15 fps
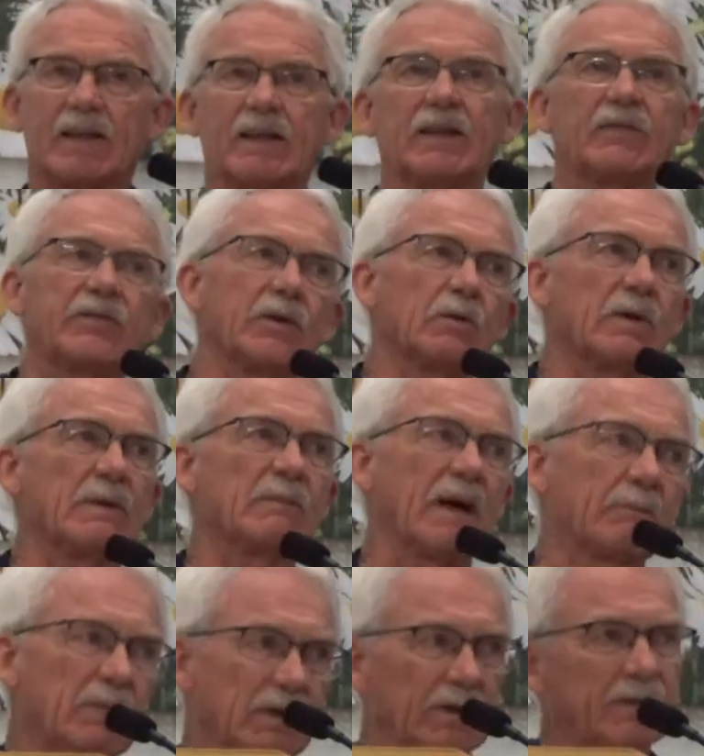If you
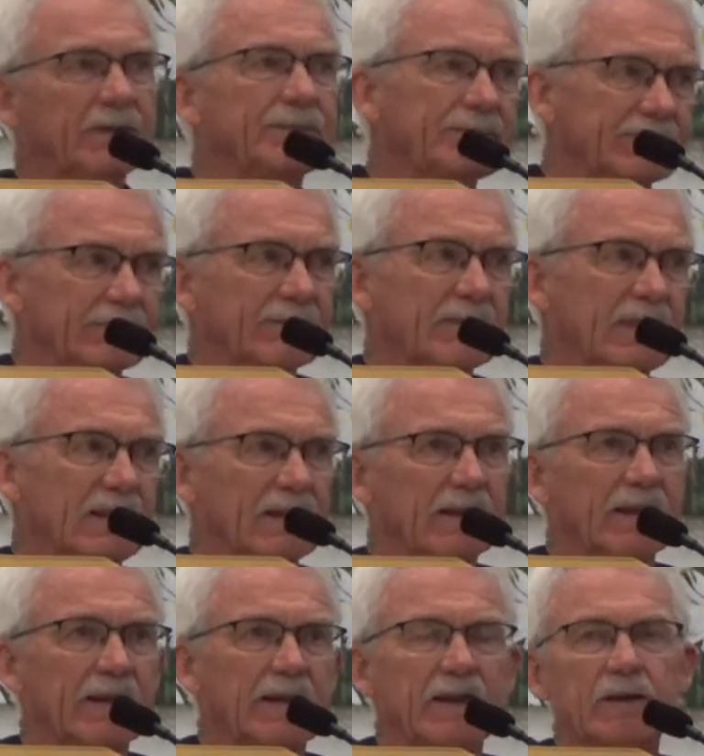remember,
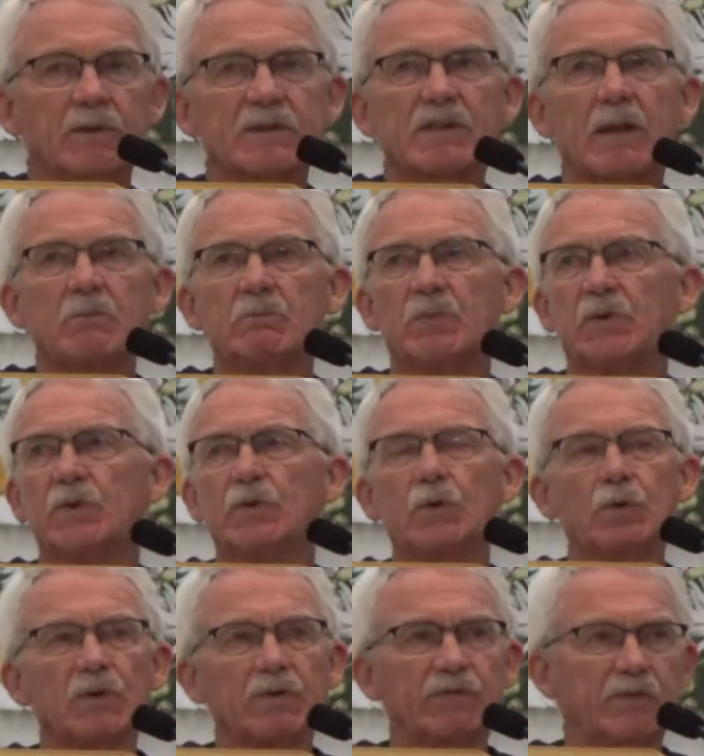it was a
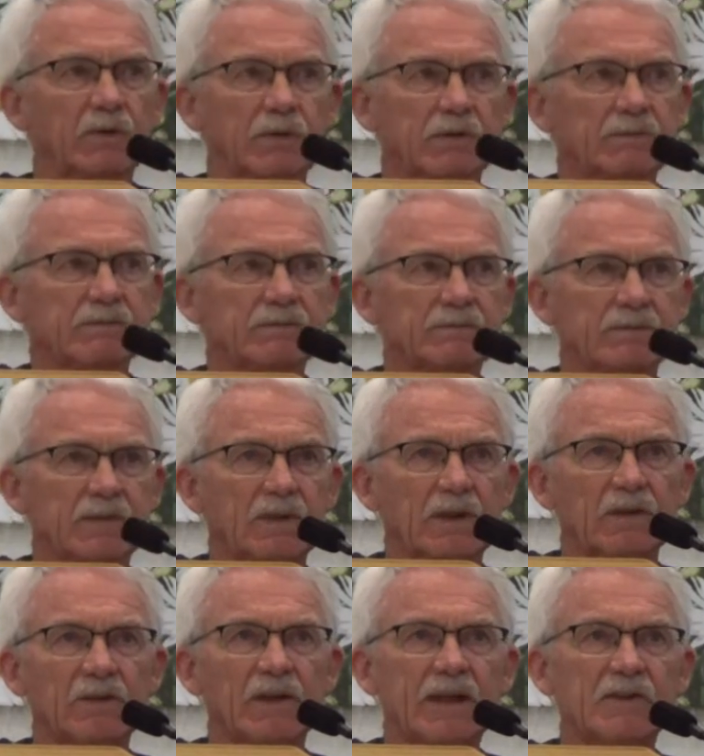beautiful
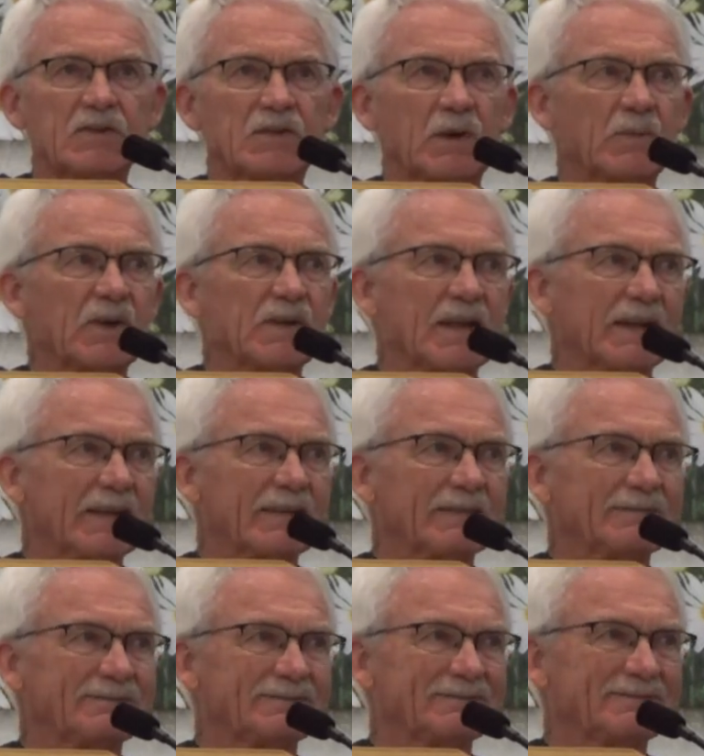late summer day,
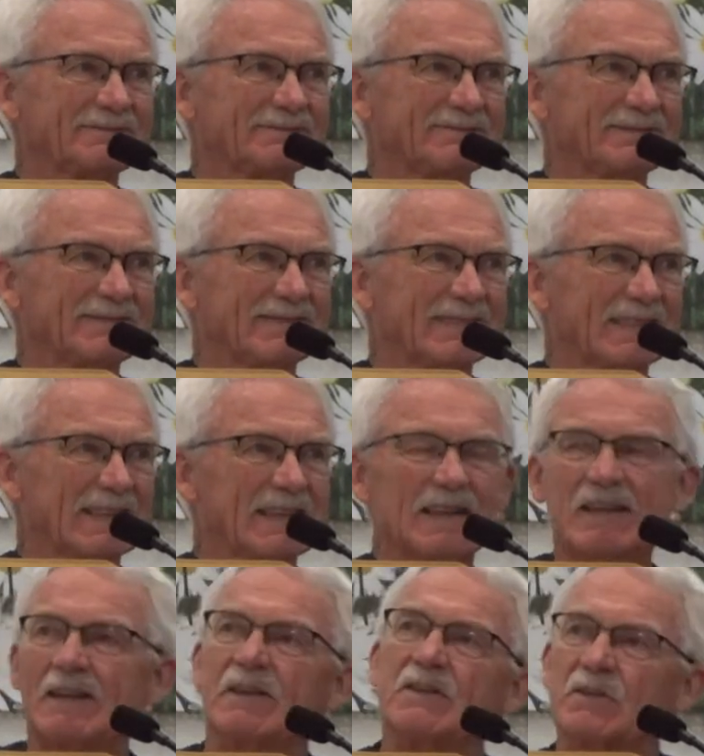
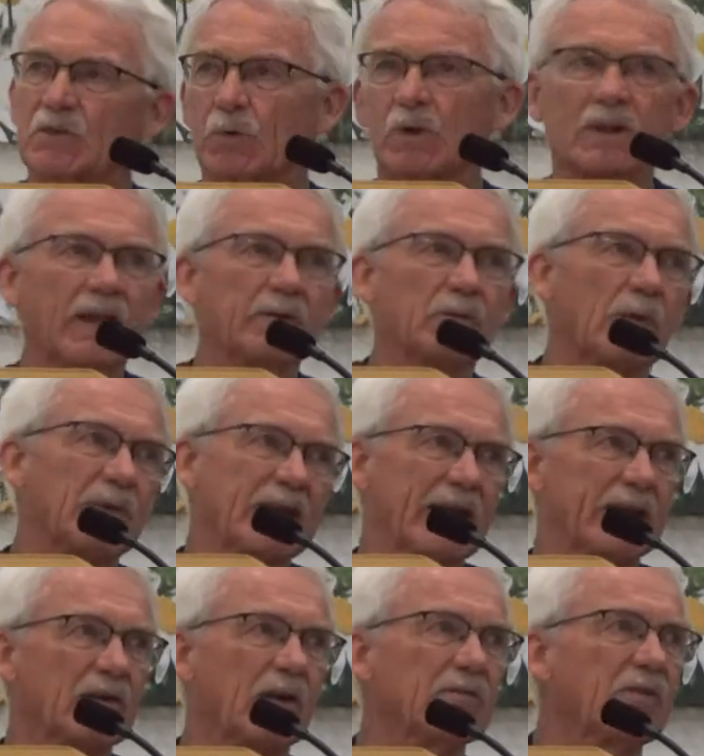sort of like what we
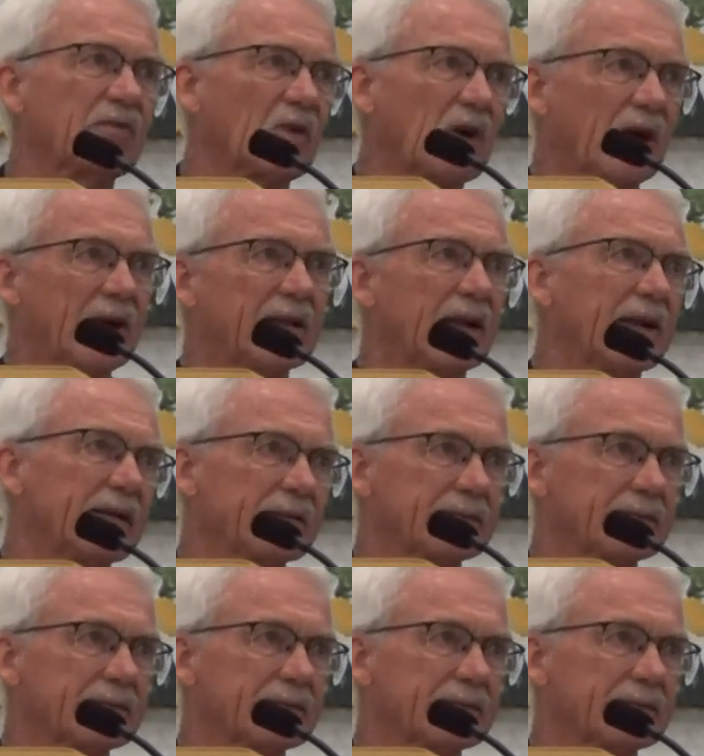had on Friday.